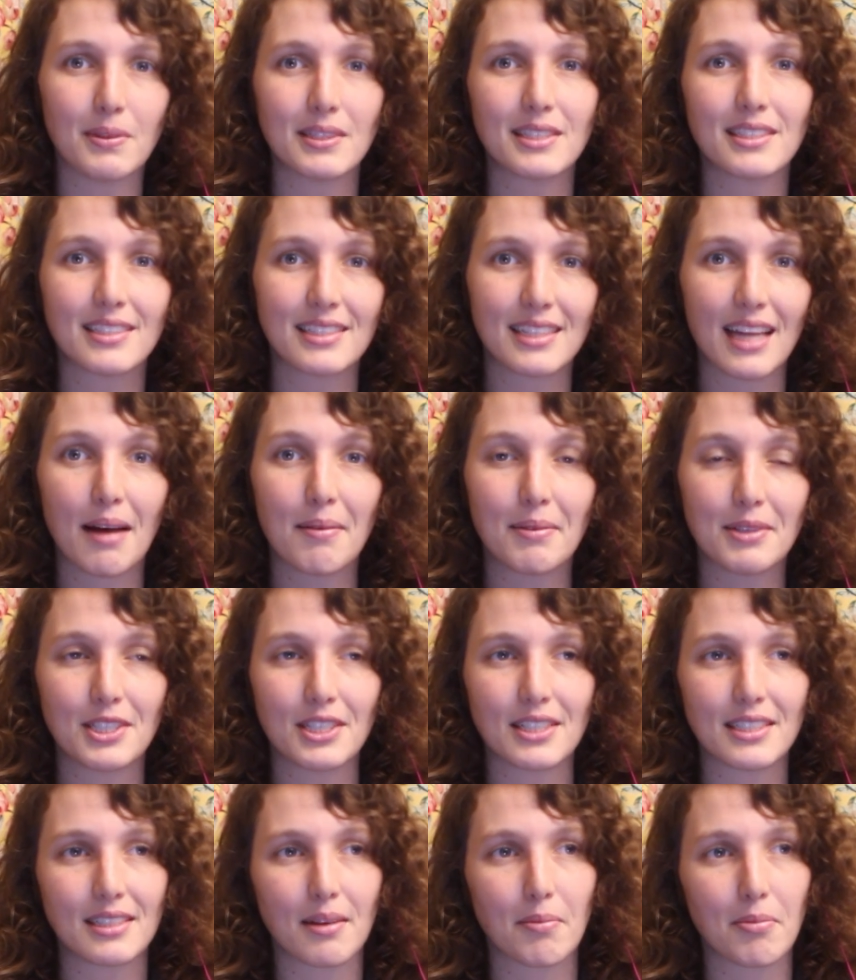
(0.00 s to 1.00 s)
It's
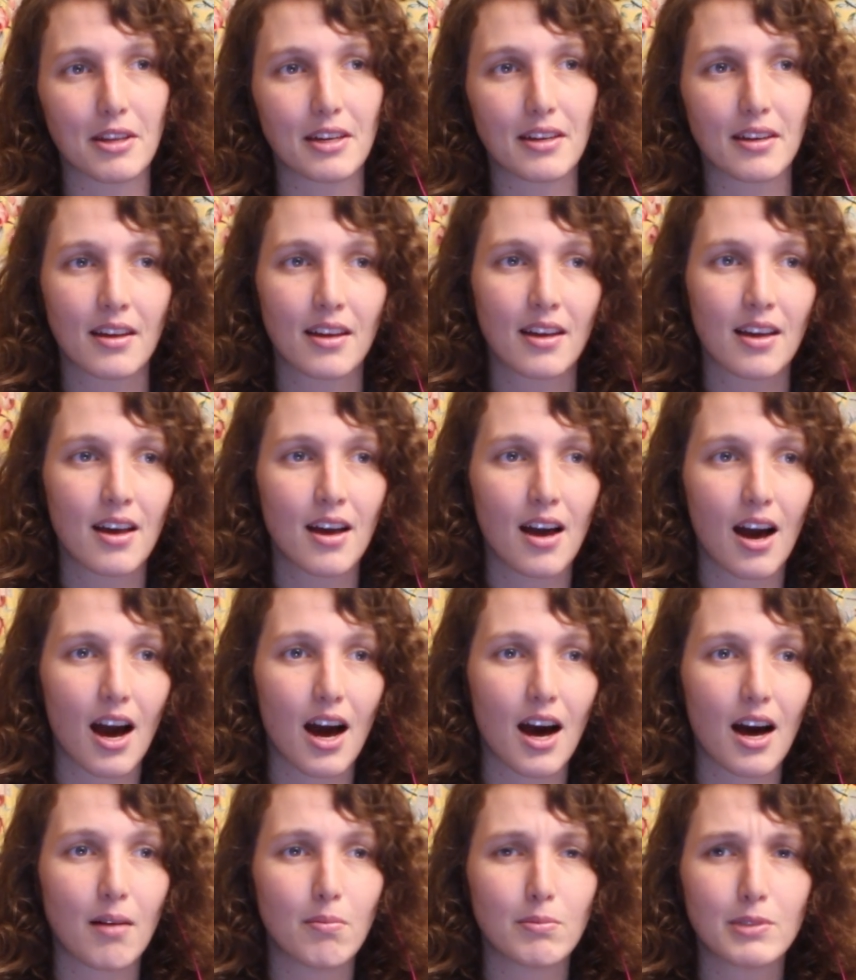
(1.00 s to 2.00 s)
establishing something.
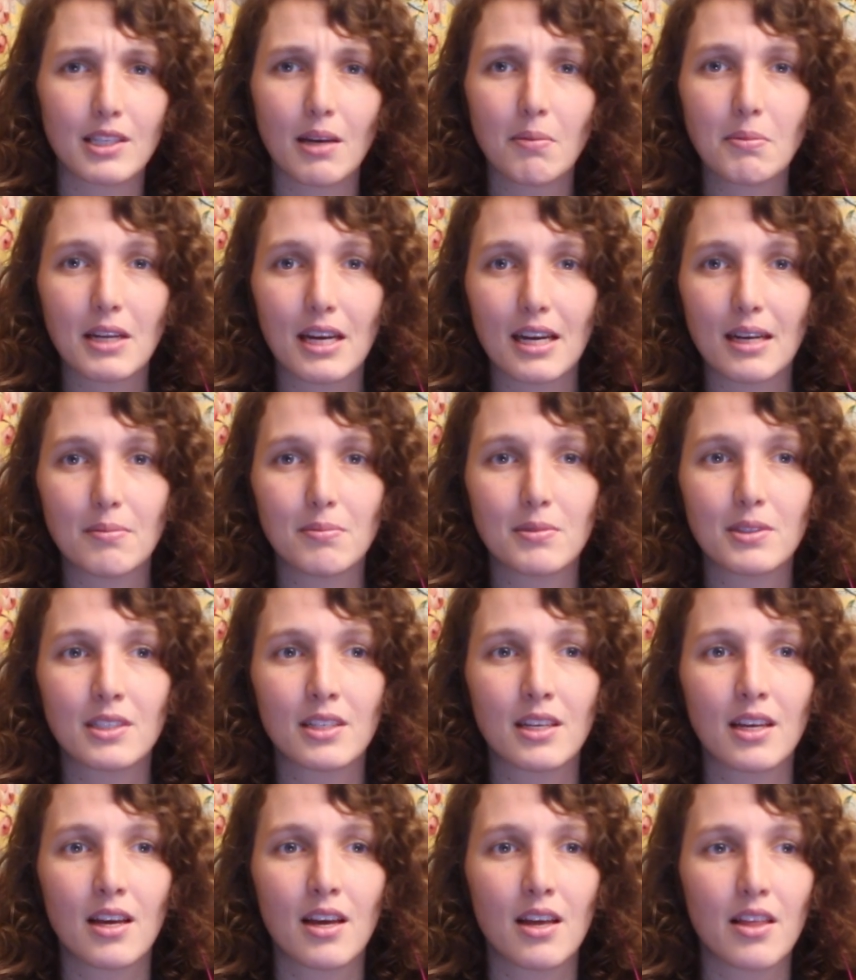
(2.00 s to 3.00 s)
Sometimes